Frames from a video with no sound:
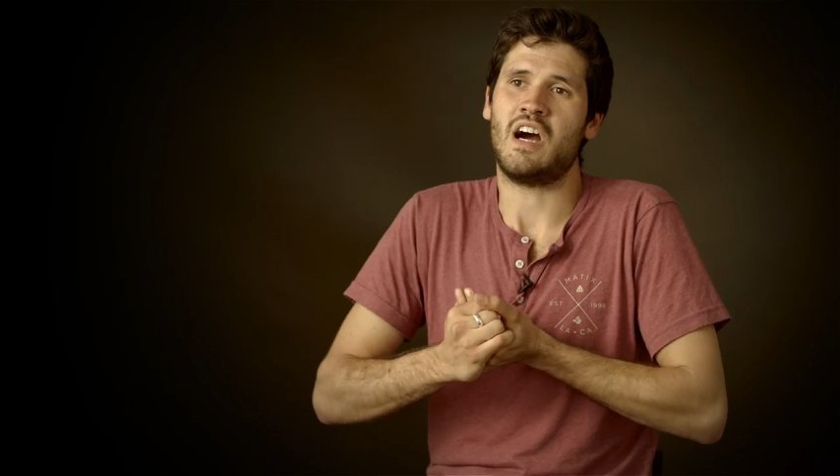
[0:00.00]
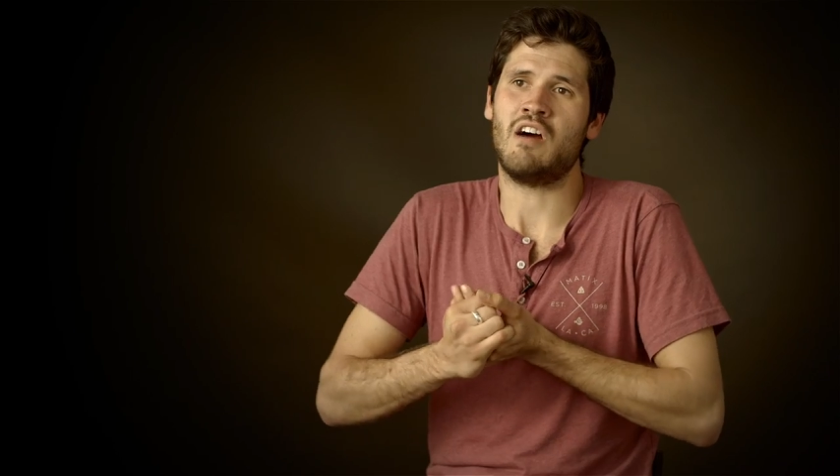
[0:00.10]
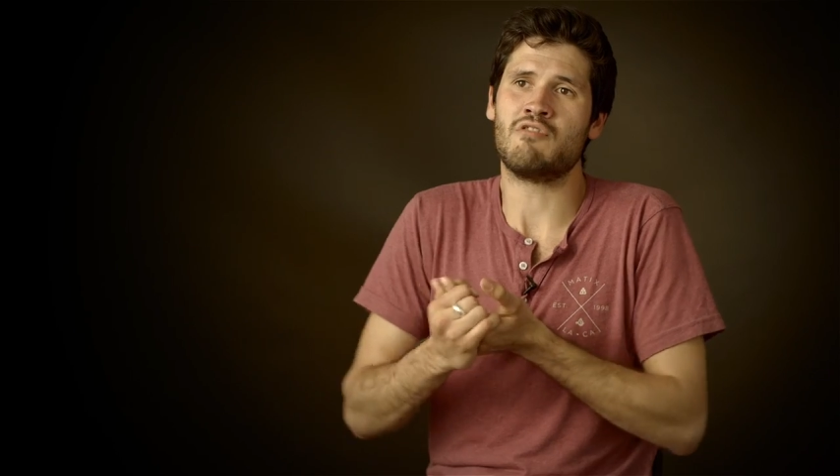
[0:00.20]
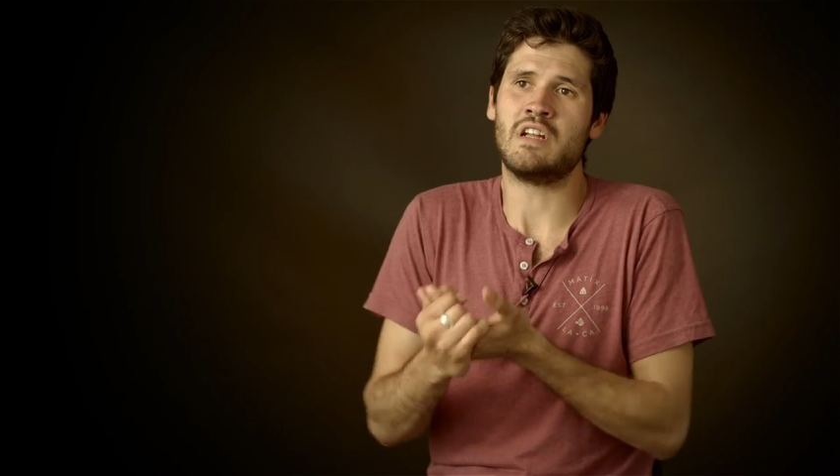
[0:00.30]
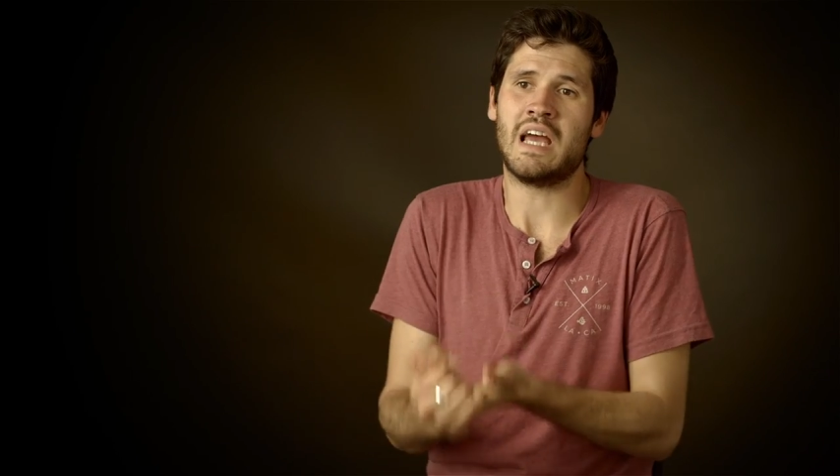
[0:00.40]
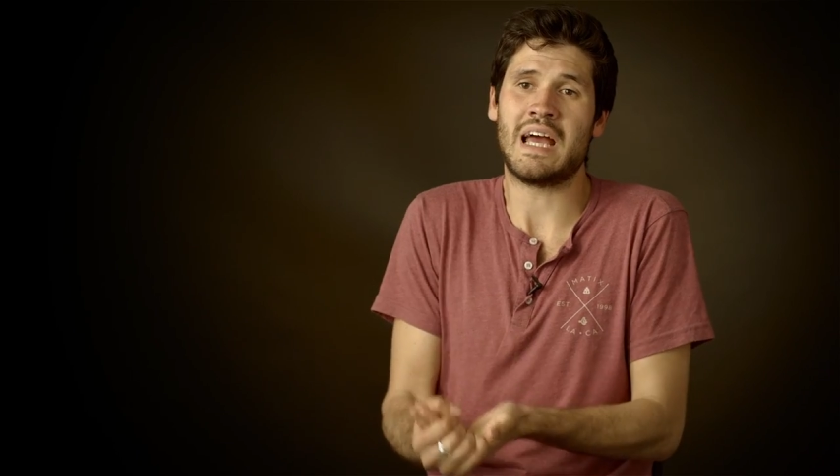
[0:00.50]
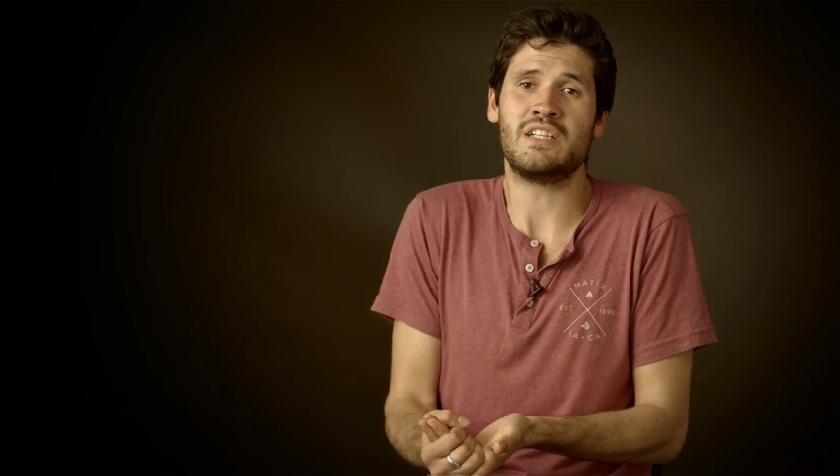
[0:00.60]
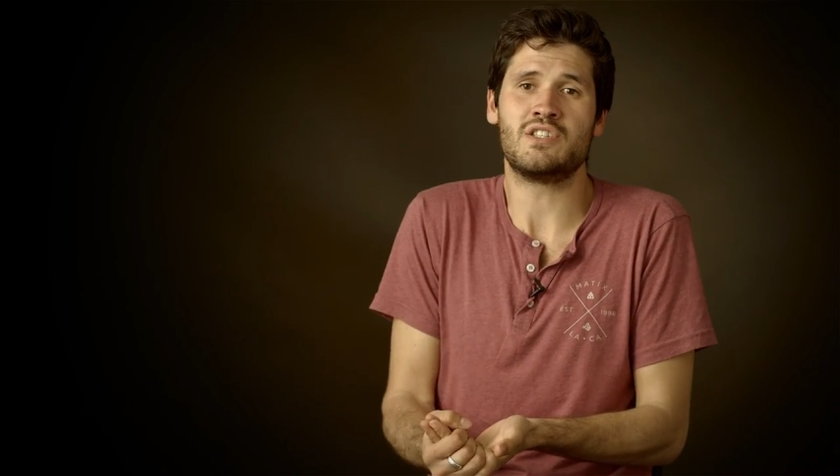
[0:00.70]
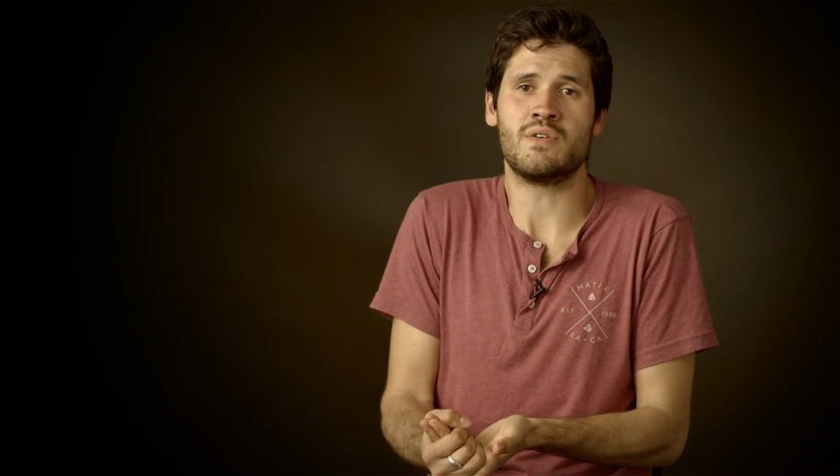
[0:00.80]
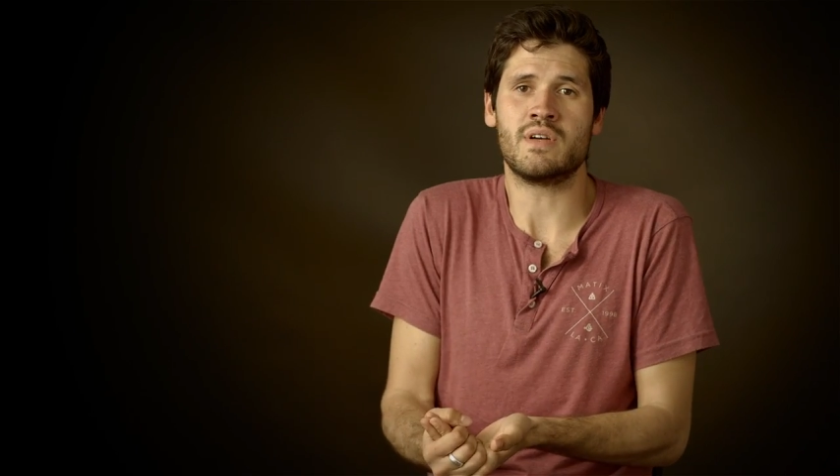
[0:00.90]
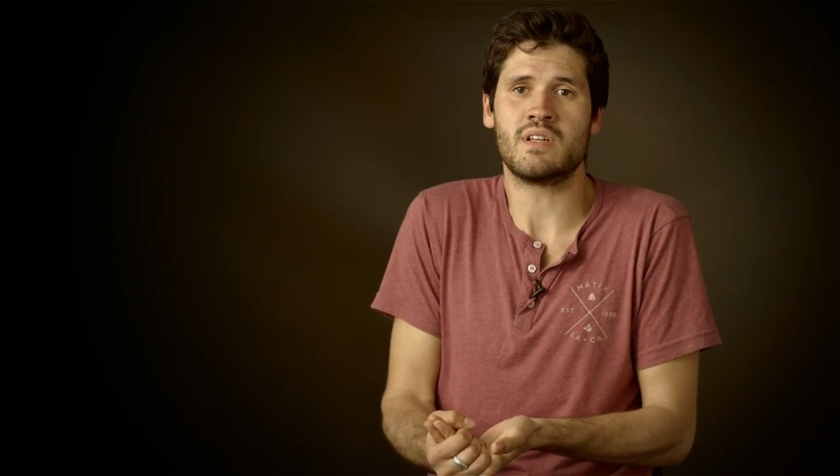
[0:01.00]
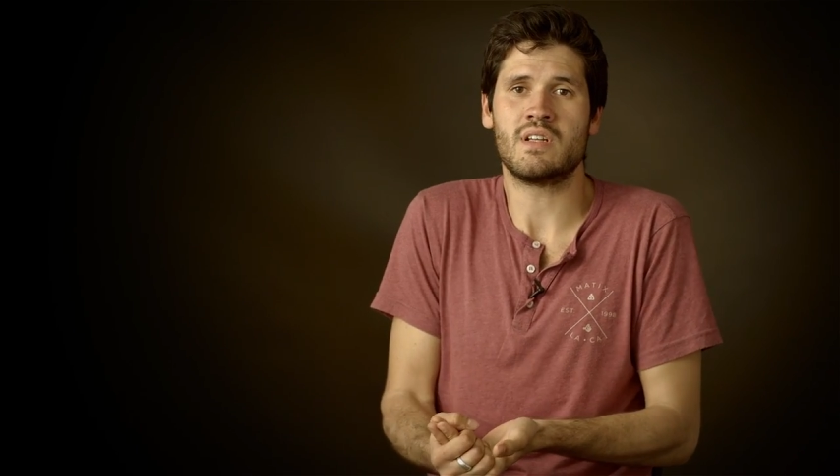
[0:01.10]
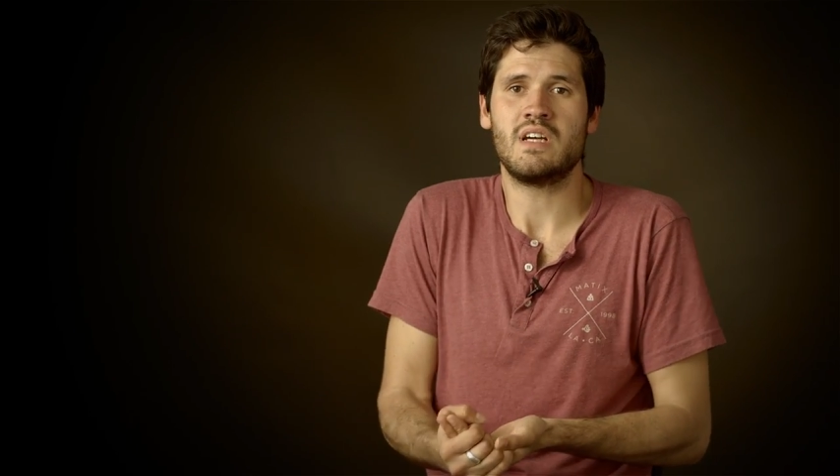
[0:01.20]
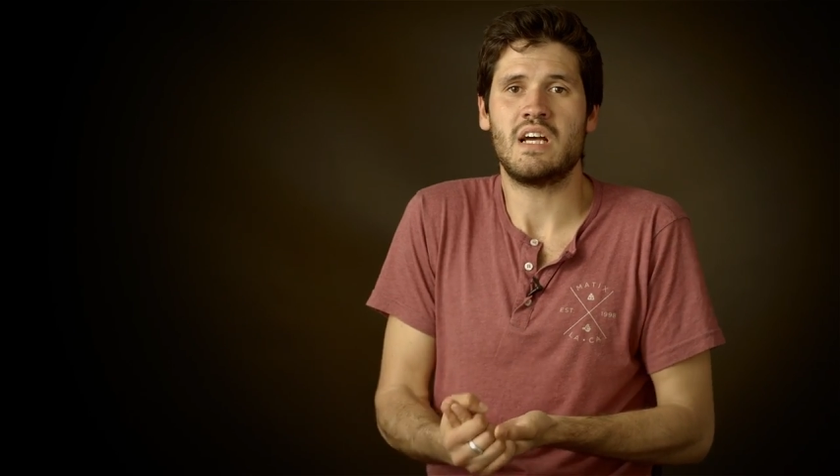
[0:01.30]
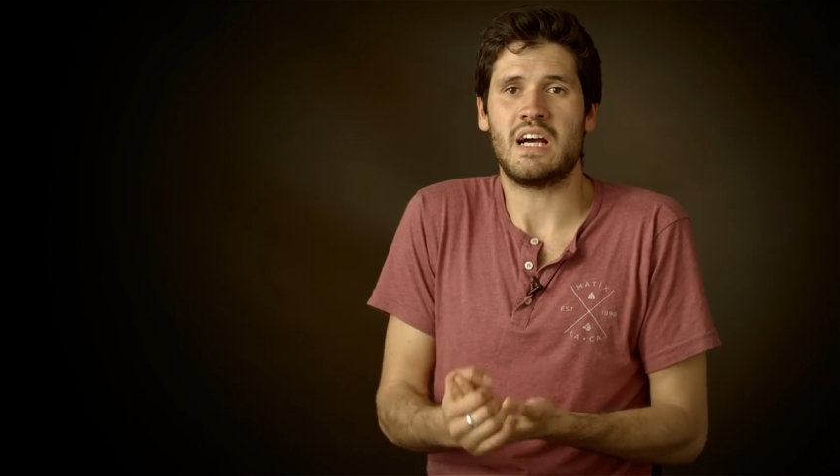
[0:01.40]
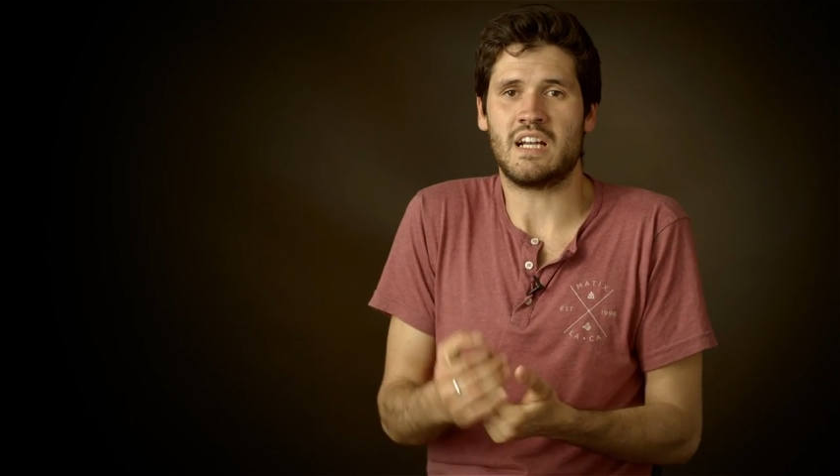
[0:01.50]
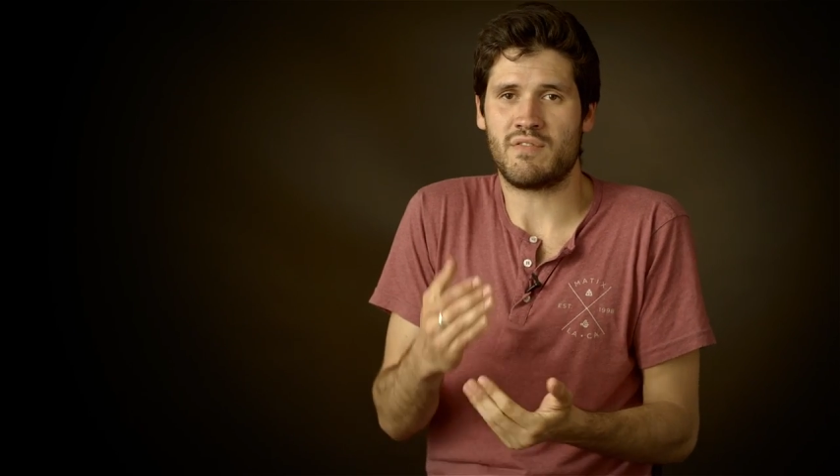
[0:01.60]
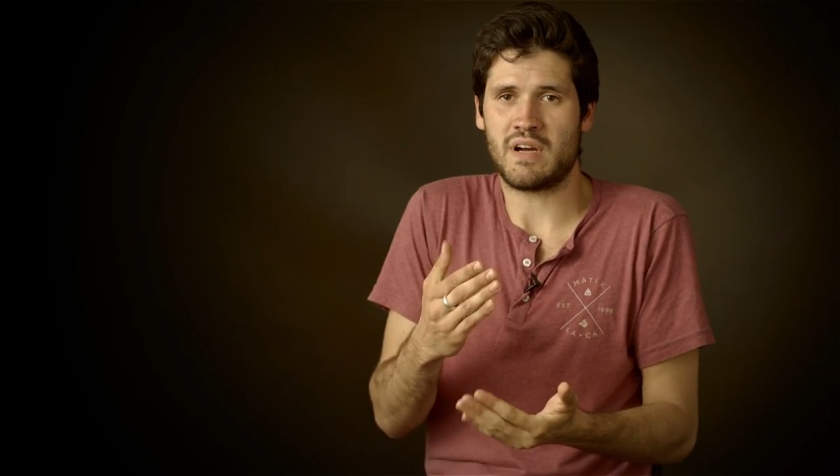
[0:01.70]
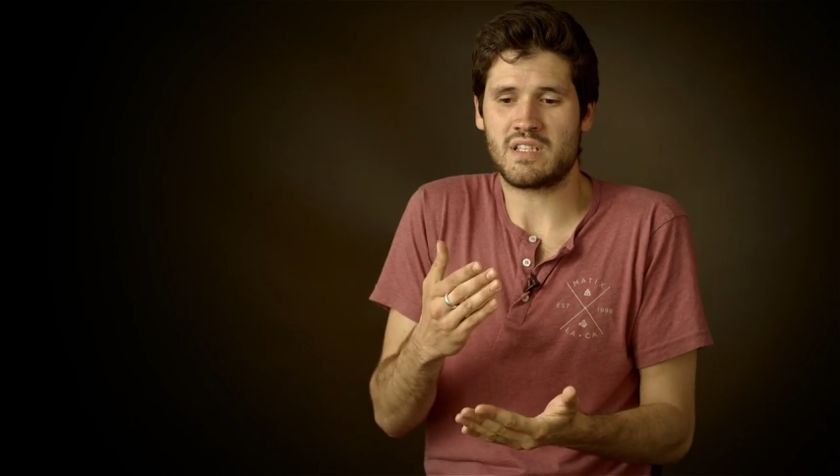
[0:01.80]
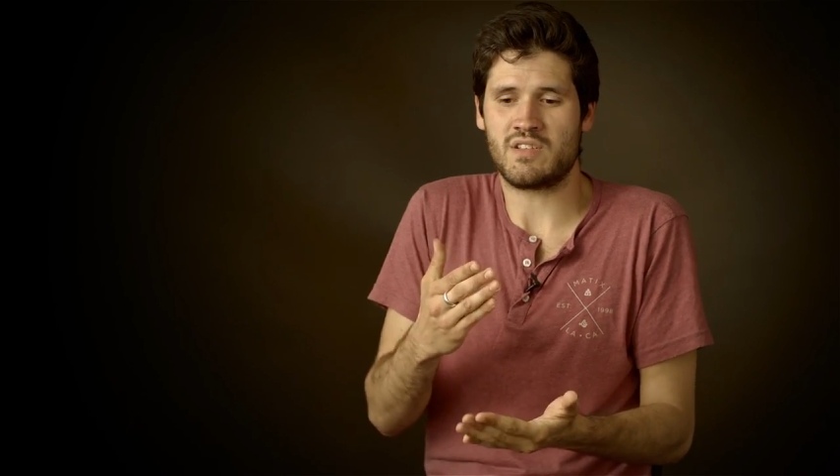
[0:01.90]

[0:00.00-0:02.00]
I really hate doing, and I've had